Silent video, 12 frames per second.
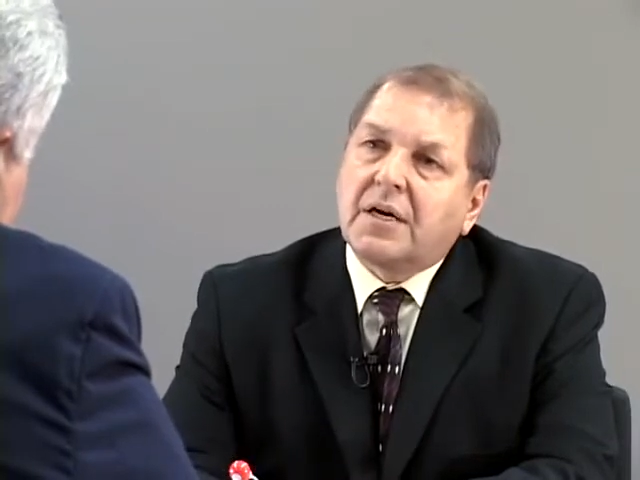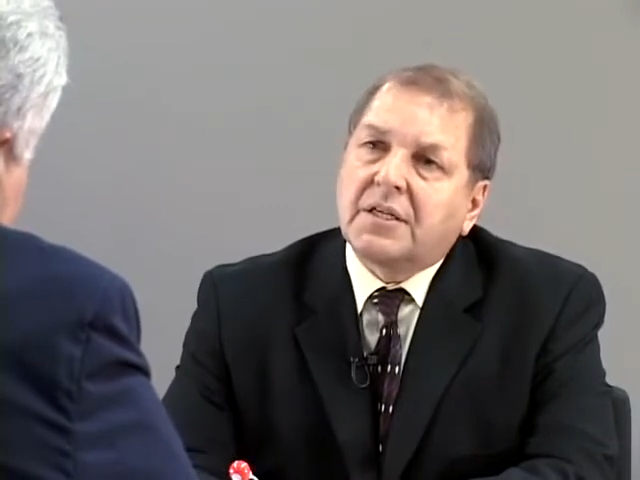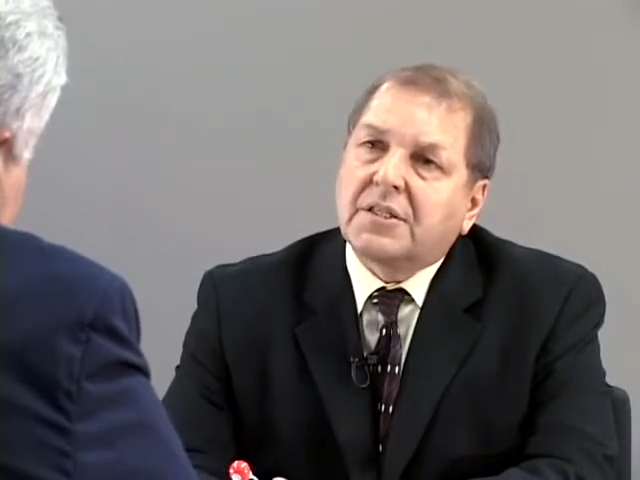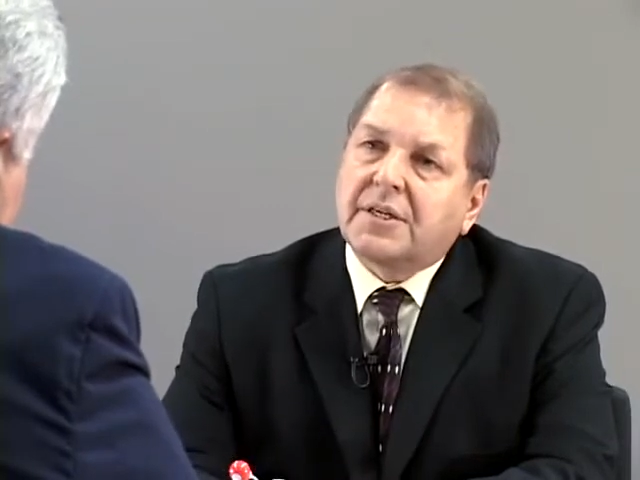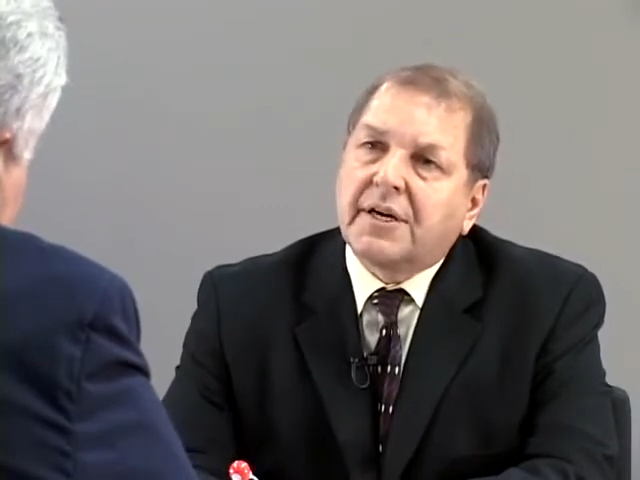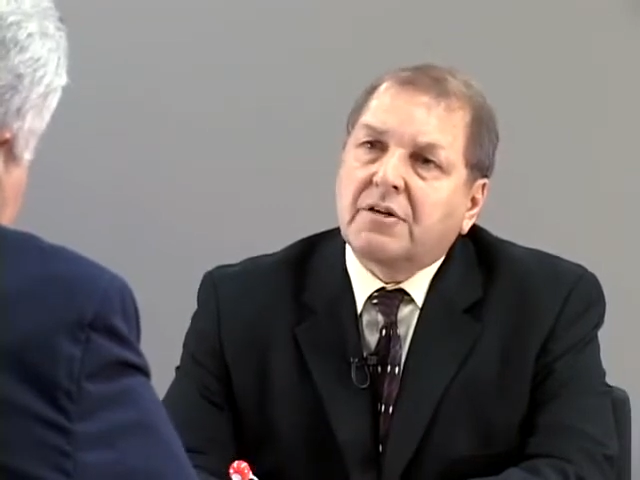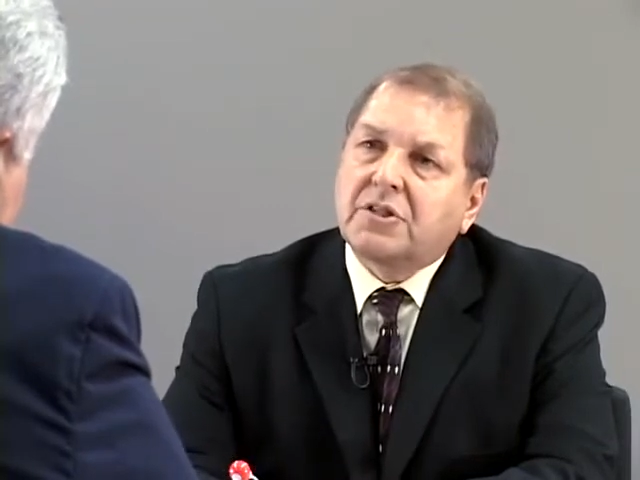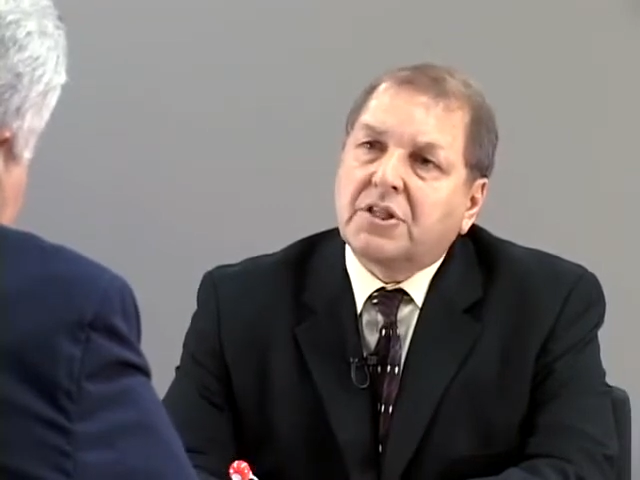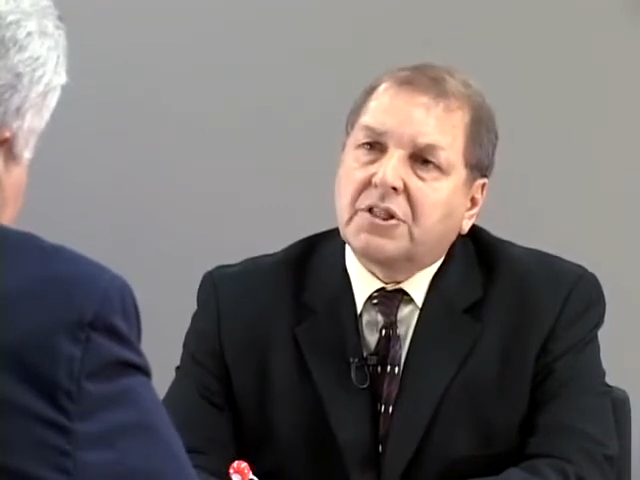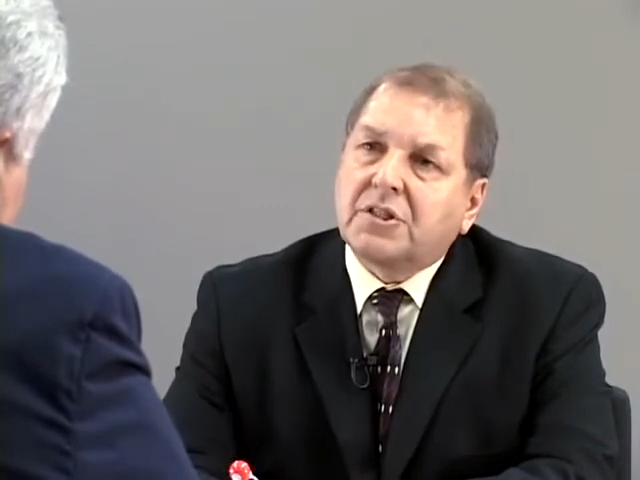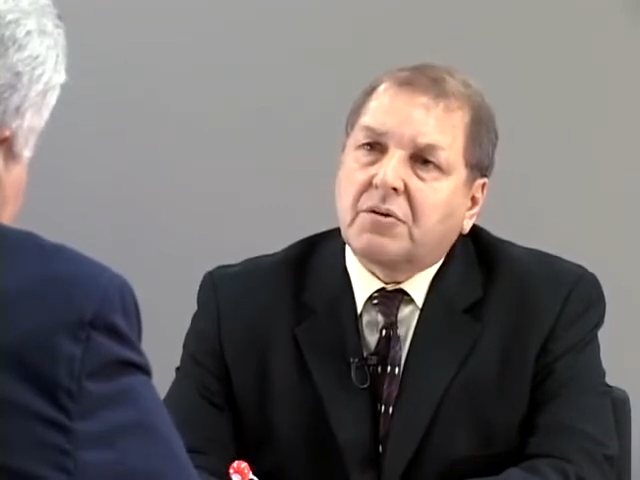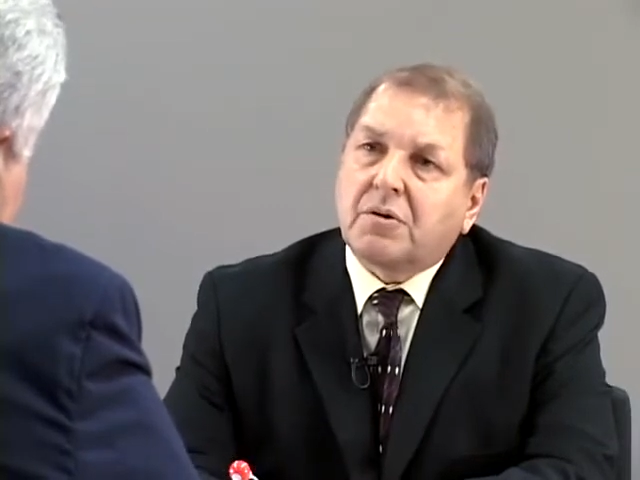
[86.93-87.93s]
as an
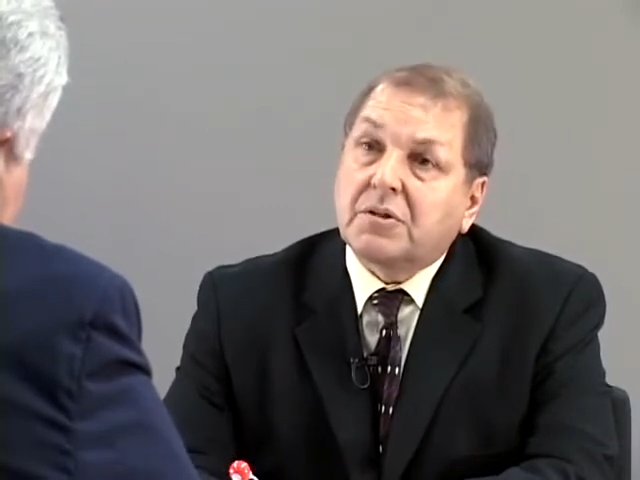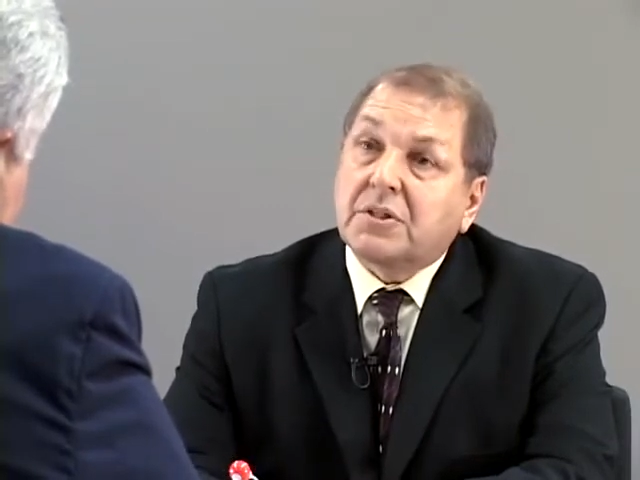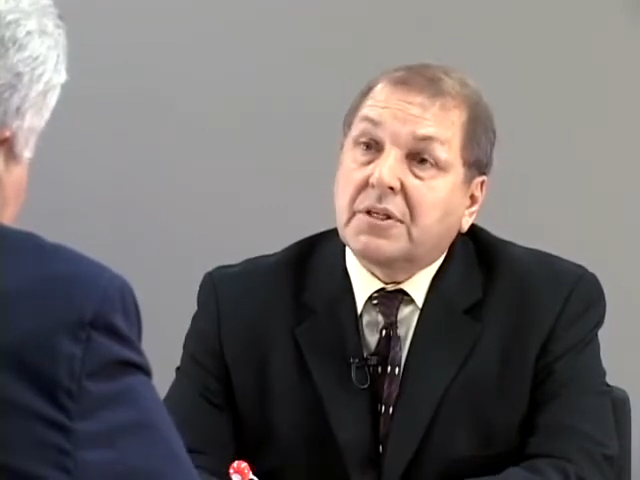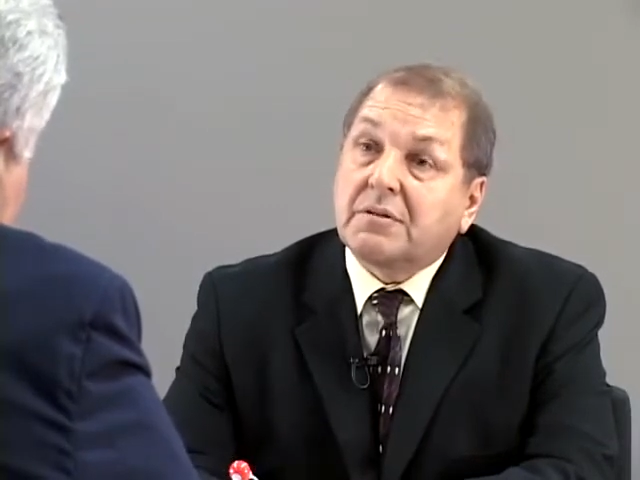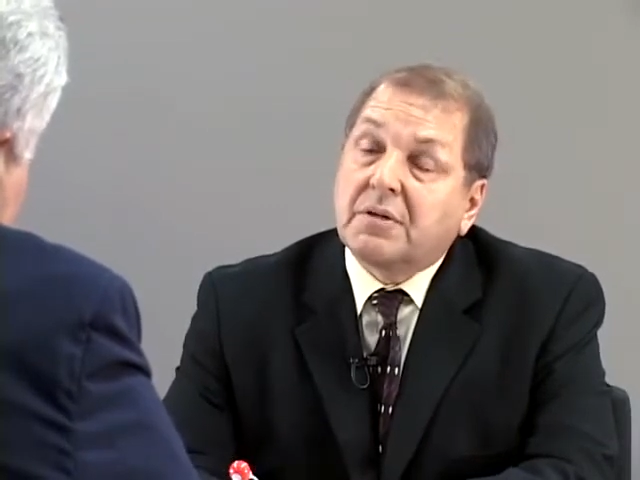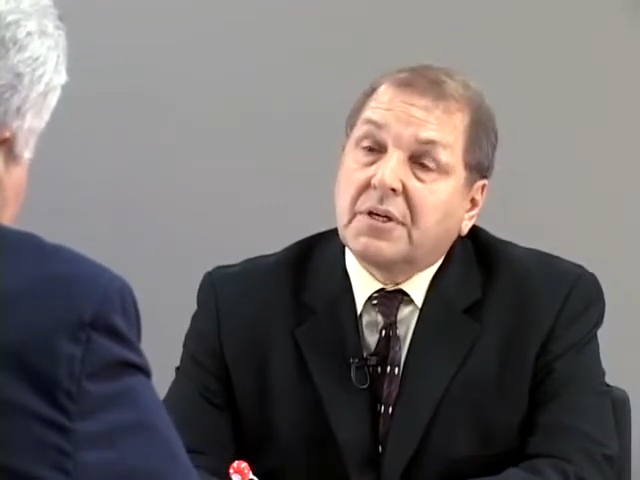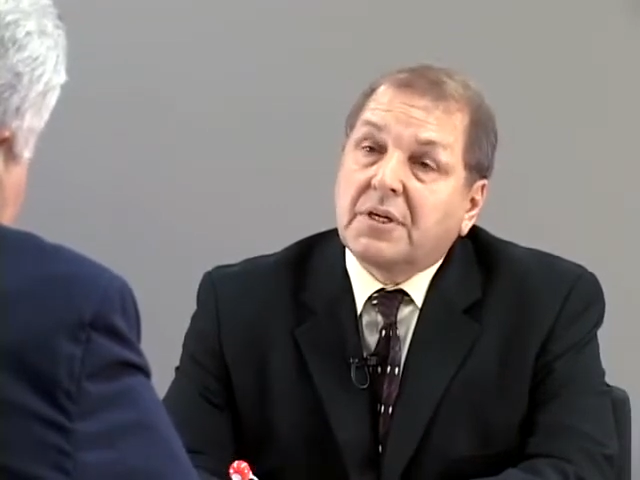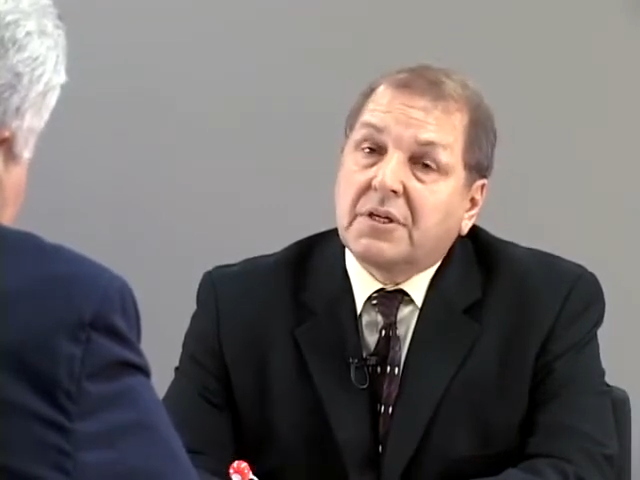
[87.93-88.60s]
energy source, and,